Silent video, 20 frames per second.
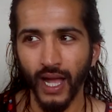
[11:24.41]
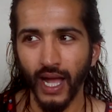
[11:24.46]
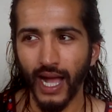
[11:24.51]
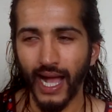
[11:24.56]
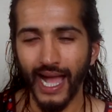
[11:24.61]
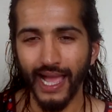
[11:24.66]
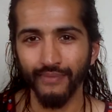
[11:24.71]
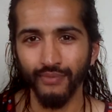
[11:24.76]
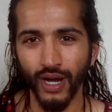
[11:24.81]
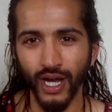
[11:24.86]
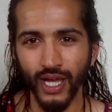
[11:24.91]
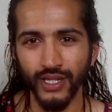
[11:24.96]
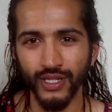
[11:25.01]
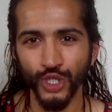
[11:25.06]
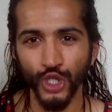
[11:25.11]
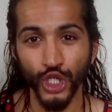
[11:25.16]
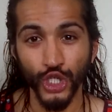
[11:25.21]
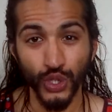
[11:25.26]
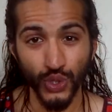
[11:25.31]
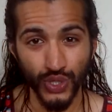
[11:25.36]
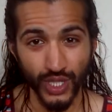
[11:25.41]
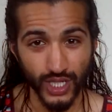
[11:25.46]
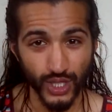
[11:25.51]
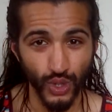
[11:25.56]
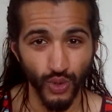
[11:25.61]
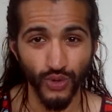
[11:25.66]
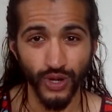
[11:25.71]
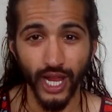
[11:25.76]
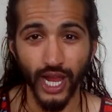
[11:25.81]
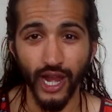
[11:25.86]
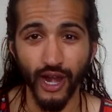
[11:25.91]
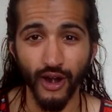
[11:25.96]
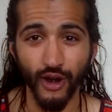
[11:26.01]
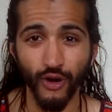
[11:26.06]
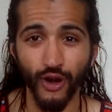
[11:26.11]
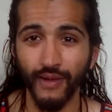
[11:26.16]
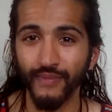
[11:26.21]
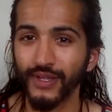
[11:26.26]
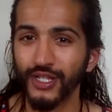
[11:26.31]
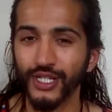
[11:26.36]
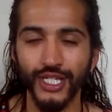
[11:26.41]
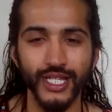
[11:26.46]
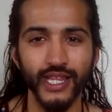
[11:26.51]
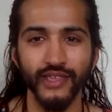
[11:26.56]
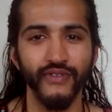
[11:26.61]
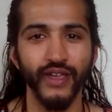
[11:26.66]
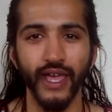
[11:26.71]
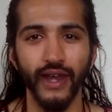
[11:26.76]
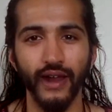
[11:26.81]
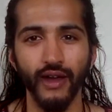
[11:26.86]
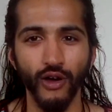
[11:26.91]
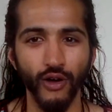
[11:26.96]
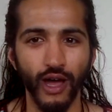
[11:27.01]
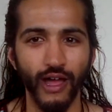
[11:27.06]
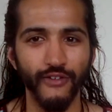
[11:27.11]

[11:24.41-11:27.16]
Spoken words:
high bun, just using its own hair, or I've been just leaving it out.